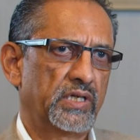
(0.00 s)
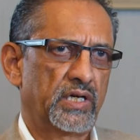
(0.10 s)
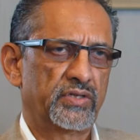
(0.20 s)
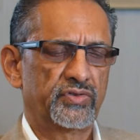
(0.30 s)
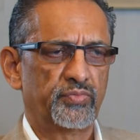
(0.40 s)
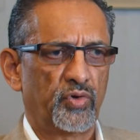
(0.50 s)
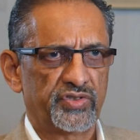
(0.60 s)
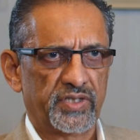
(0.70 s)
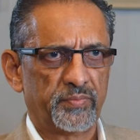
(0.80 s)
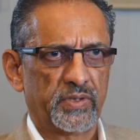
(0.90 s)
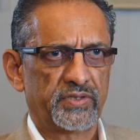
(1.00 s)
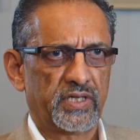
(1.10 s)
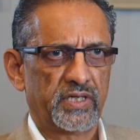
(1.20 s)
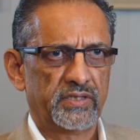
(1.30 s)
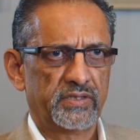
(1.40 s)
are small sample
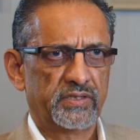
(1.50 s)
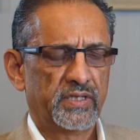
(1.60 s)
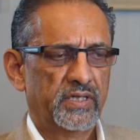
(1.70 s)
size,